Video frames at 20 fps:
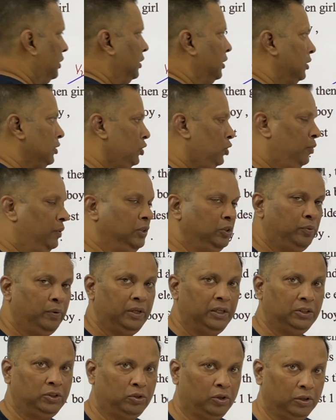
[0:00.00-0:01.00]
So once we
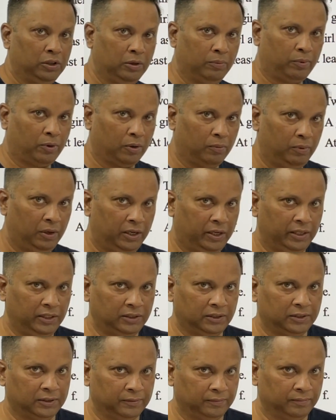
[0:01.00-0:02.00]
list all the
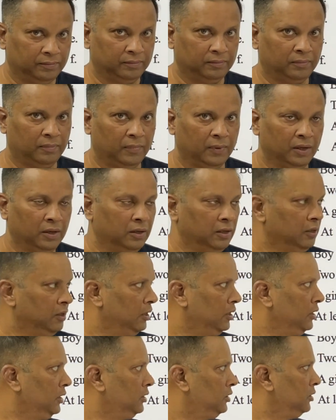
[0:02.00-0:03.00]
probabilities,
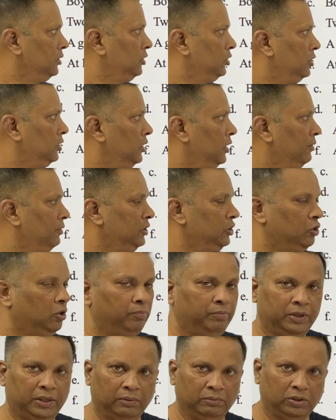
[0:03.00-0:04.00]
our job
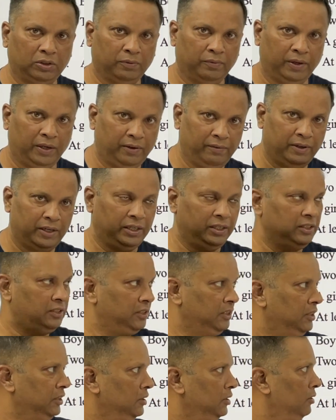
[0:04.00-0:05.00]
becomes very
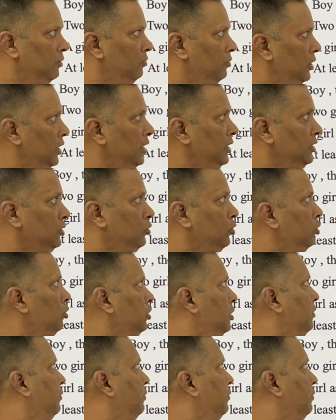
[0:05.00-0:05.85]
easy. Now, let us go to the